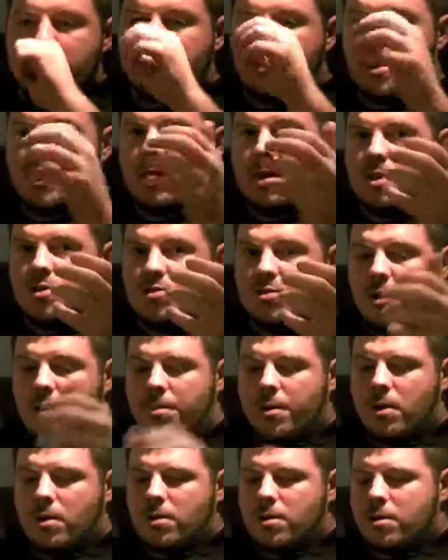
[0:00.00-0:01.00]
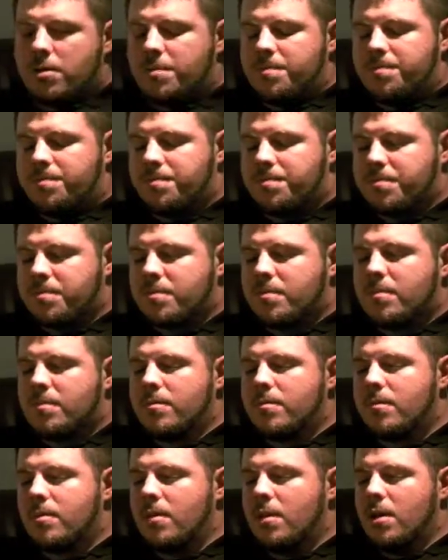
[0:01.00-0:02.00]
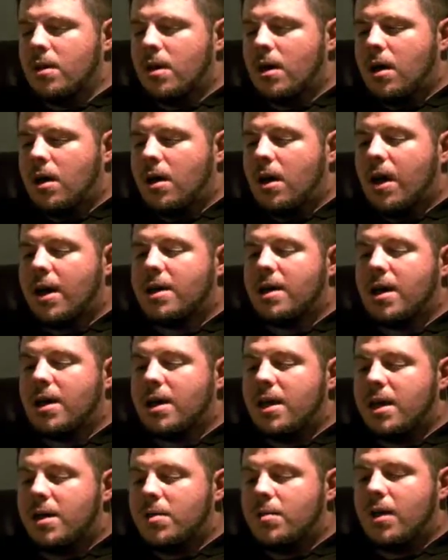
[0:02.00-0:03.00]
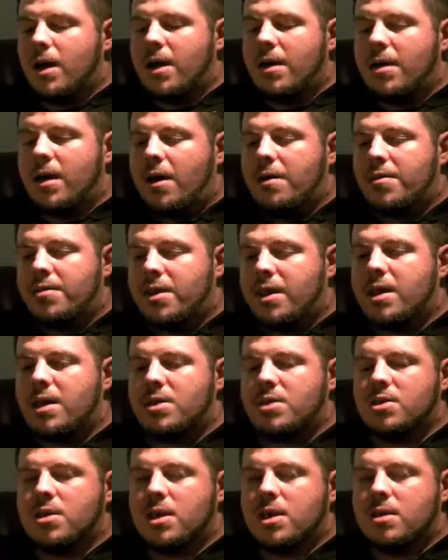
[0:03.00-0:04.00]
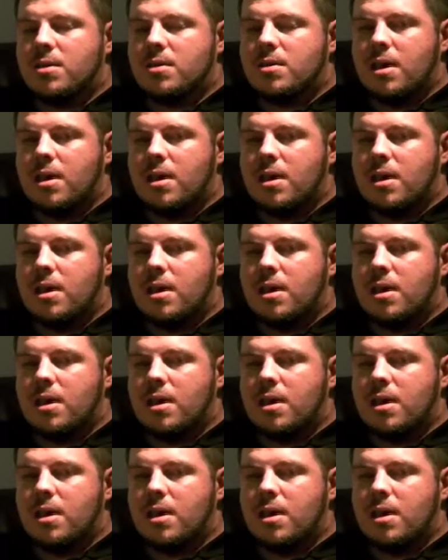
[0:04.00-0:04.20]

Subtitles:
being a draw poker, I think it